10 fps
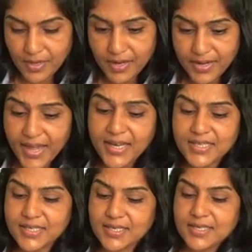
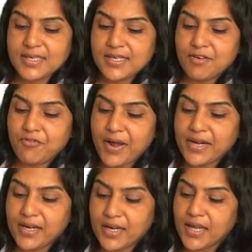Next,
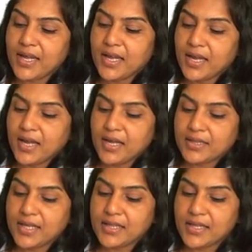finally,
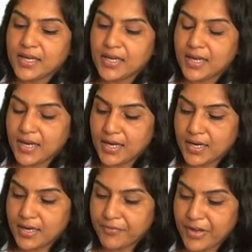
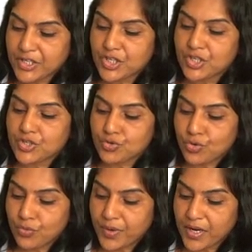the venture is
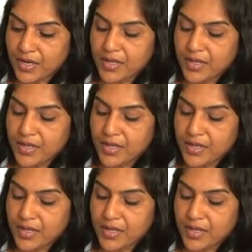over.